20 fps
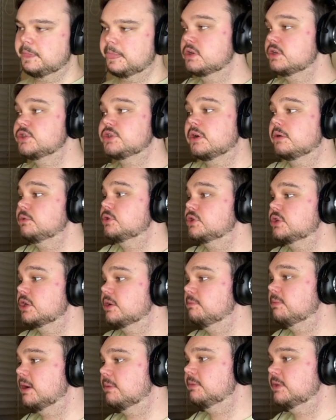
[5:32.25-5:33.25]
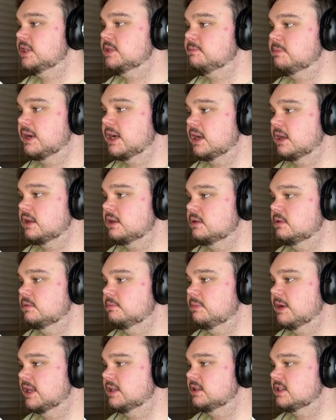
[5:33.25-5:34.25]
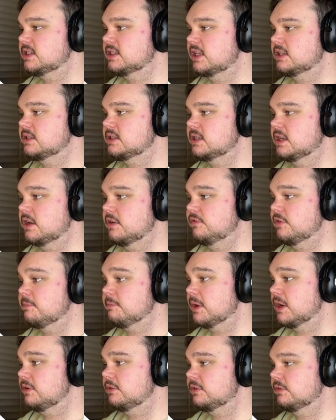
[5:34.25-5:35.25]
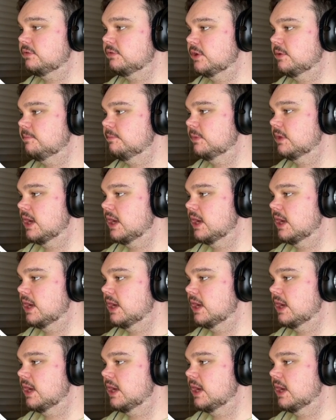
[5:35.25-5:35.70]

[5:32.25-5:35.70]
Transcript: So I'm just going to pop these back pan center for both of them,